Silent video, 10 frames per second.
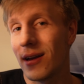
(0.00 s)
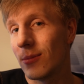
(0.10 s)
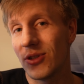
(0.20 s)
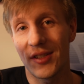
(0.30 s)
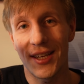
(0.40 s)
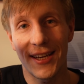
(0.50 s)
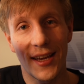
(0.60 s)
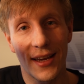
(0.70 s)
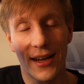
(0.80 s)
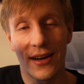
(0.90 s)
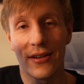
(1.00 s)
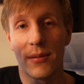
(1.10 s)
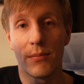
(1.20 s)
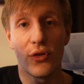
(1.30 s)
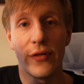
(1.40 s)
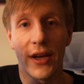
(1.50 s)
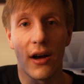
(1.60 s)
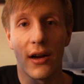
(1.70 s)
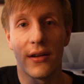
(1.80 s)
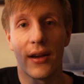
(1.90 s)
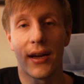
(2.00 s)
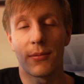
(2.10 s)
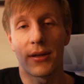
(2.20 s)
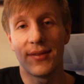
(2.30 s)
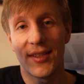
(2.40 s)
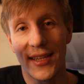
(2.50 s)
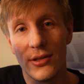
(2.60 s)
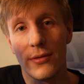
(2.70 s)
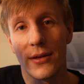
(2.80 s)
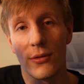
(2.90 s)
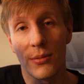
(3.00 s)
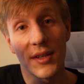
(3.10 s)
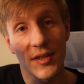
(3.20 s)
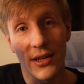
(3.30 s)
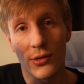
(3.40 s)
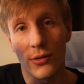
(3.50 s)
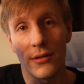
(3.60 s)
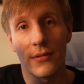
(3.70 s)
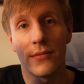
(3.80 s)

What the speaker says: I'm just taking it out and I'm moving on and I'm continuing with my schedule.